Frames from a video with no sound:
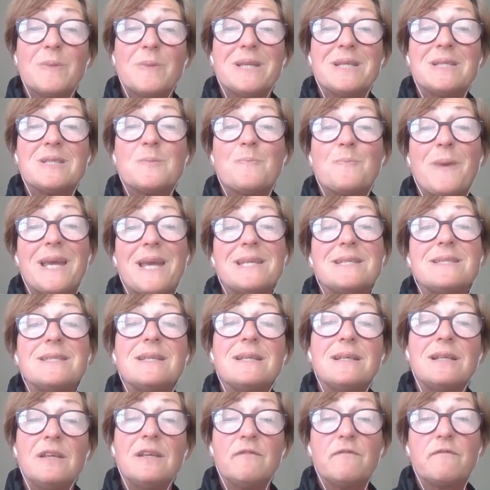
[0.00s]
but it's
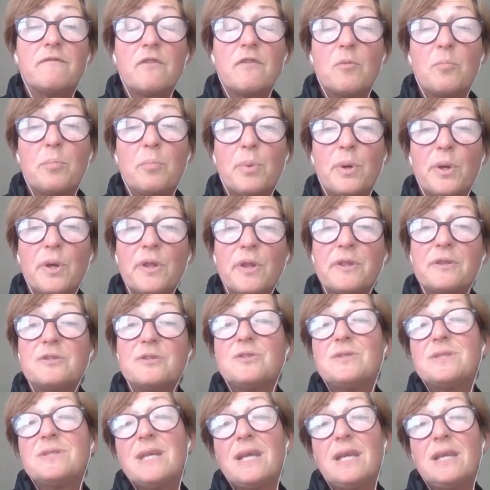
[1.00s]
basically from birth
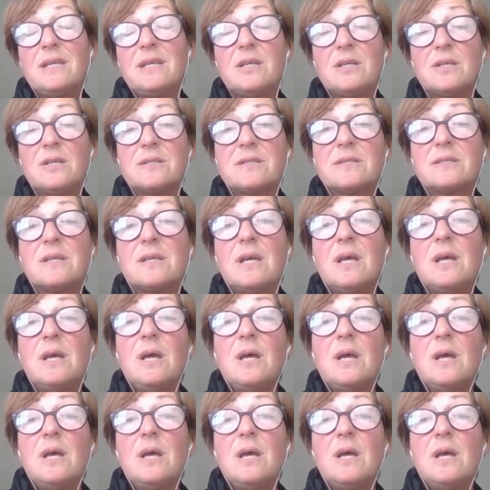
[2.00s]
to 10 years.